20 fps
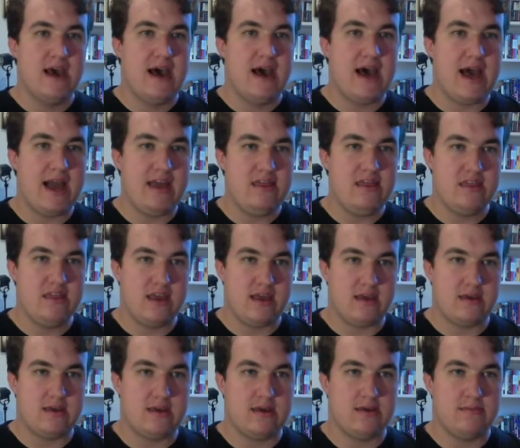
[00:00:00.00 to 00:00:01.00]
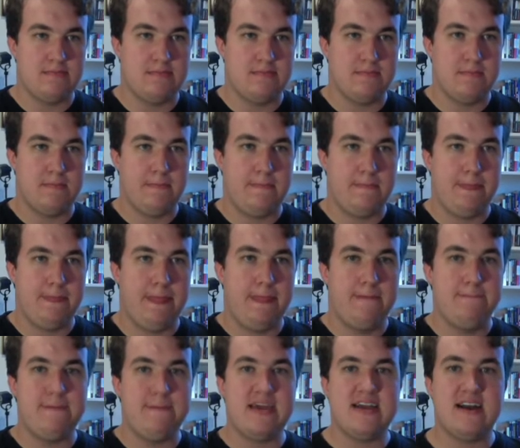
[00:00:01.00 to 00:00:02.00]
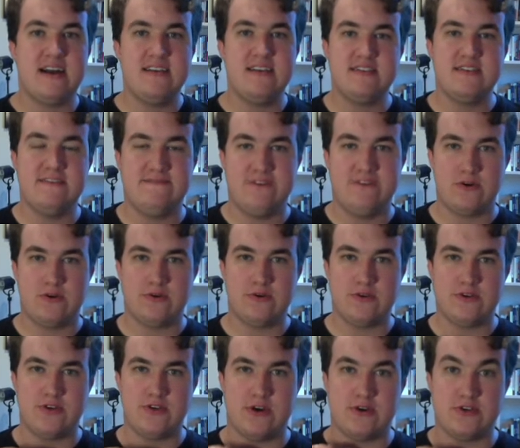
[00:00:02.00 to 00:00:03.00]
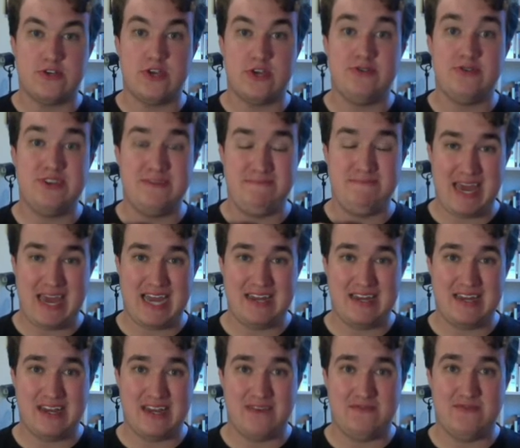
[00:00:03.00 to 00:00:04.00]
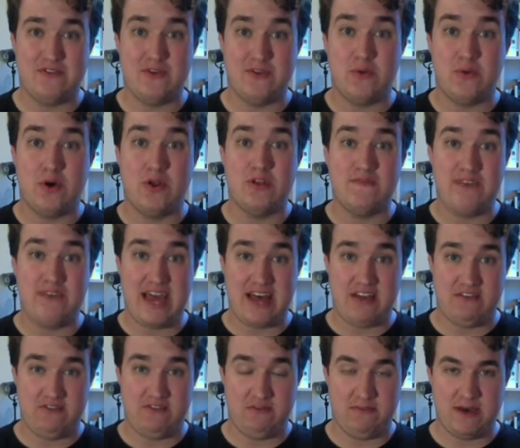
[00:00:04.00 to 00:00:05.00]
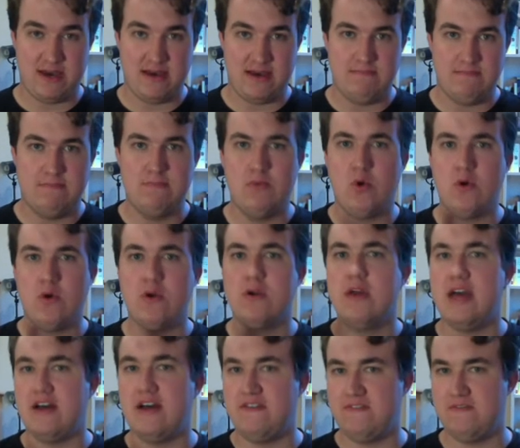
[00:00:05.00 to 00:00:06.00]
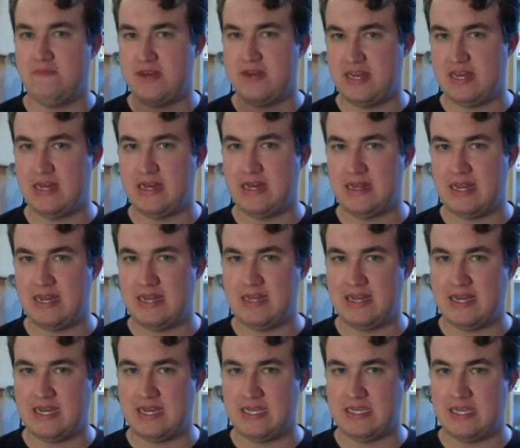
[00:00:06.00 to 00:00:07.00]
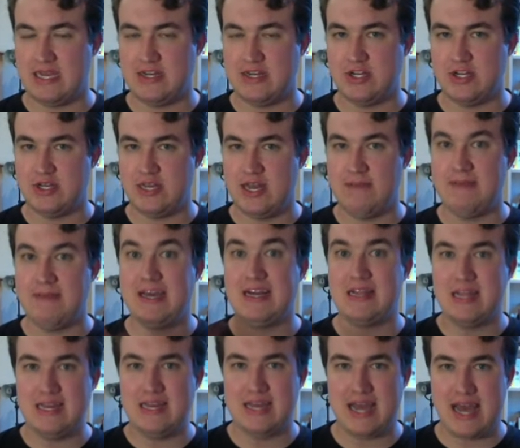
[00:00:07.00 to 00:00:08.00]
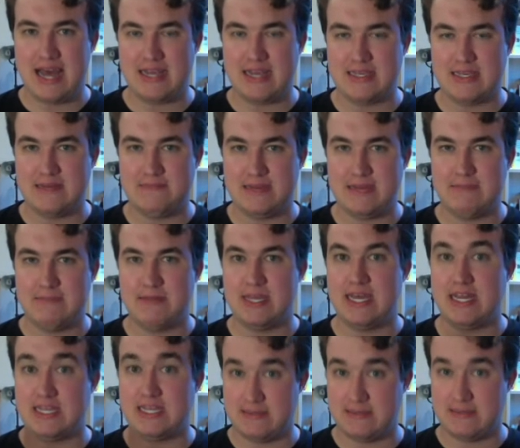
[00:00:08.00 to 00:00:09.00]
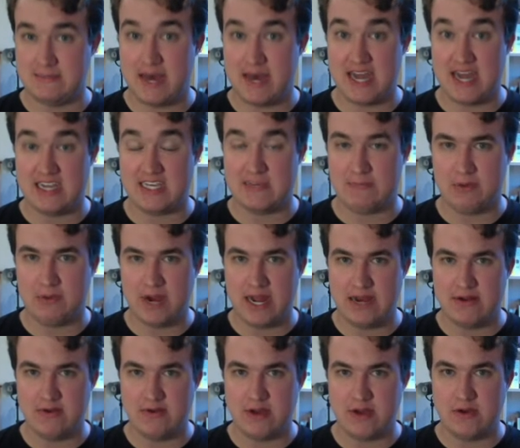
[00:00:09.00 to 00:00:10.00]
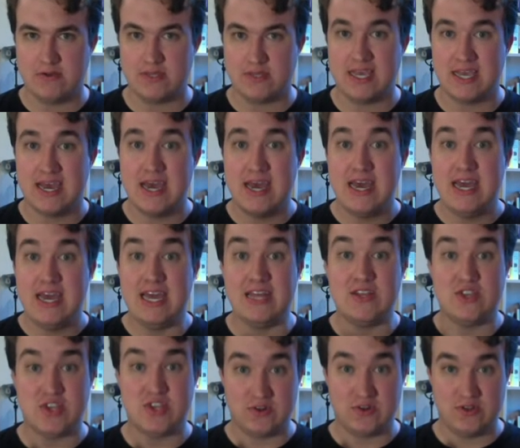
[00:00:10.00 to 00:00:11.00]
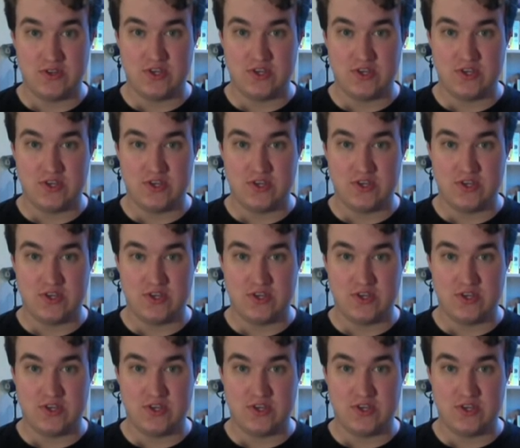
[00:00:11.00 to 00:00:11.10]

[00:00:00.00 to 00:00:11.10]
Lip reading: I think, because the vocals are so demanding for the role of Elphaba, more Elphaba than Glinda, essentially. I mean, Glinda has to be able to hit some high soprano notes in certain